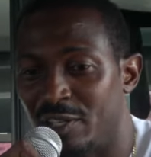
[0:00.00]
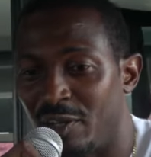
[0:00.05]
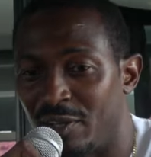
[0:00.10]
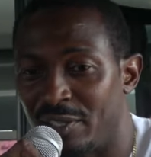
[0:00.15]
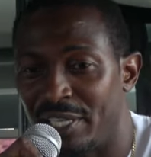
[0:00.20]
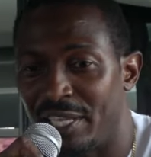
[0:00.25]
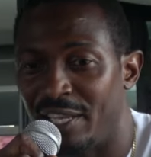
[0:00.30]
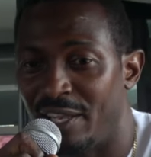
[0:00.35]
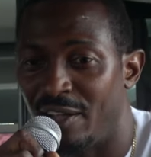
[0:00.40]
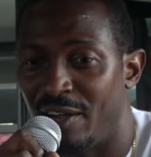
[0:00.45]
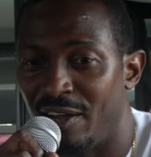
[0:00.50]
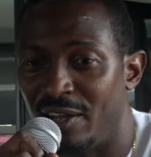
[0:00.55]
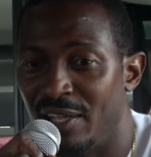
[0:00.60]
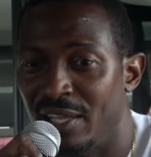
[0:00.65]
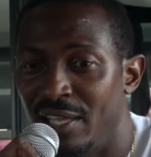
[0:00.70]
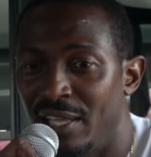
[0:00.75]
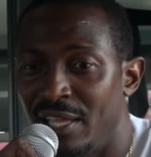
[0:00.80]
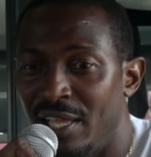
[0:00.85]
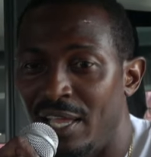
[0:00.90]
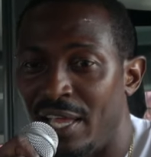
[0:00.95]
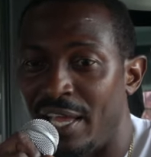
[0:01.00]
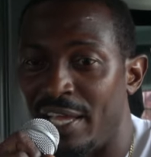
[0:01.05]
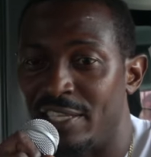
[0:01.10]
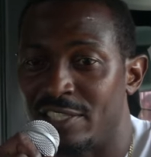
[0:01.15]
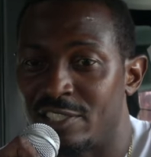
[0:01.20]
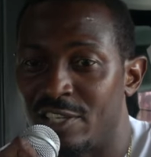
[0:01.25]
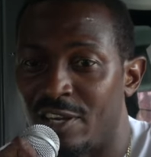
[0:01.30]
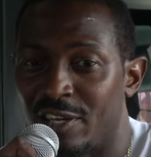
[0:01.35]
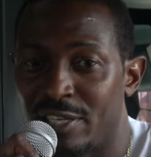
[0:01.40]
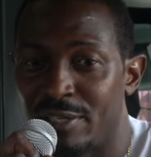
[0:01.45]
all day long
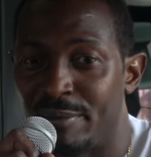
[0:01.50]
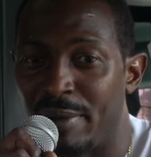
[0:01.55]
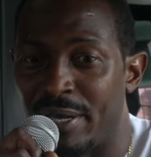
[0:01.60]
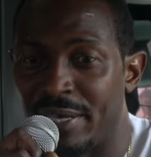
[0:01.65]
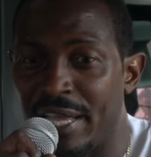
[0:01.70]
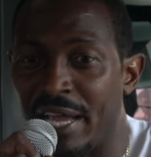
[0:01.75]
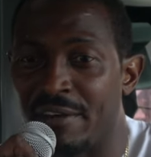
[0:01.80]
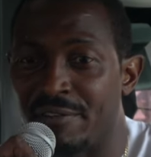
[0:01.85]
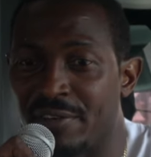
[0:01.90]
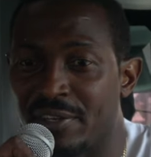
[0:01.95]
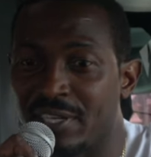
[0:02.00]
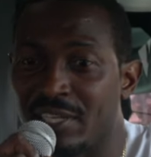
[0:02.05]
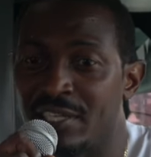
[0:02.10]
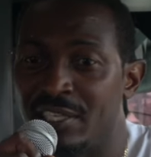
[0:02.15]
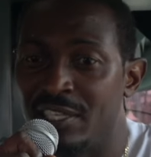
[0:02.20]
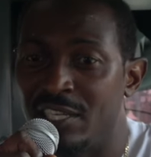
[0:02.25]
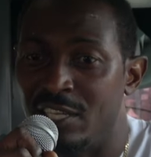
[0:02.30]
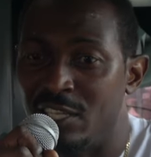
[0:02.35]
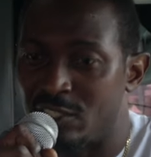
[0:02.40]
and talking about Africa.